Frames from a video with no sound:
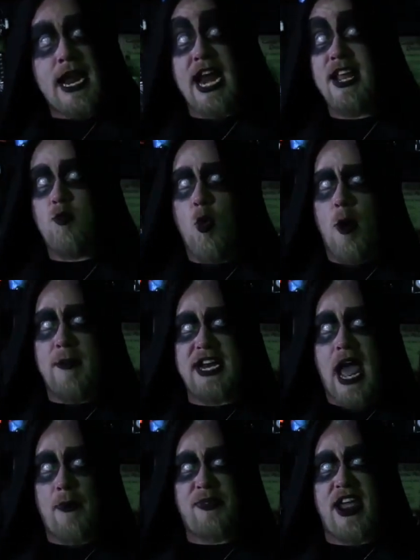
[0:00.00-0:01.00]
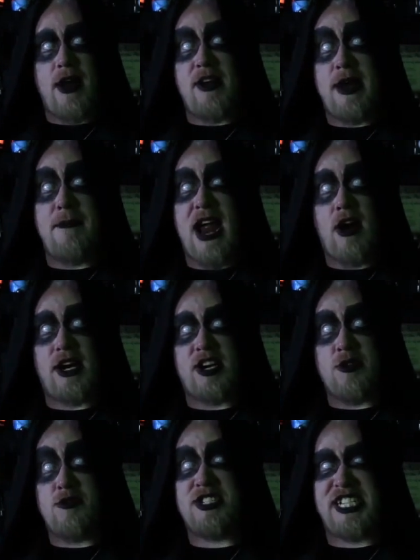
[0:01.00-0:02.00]
Any woman out there in
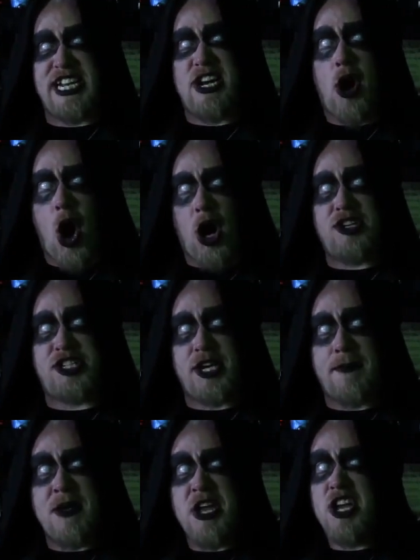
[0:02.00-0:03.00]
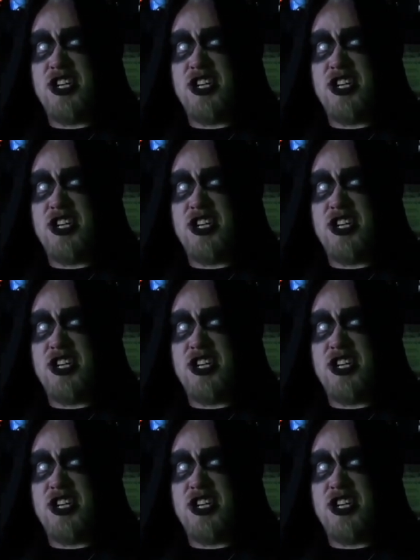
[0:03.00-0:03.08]
America who's seen hardship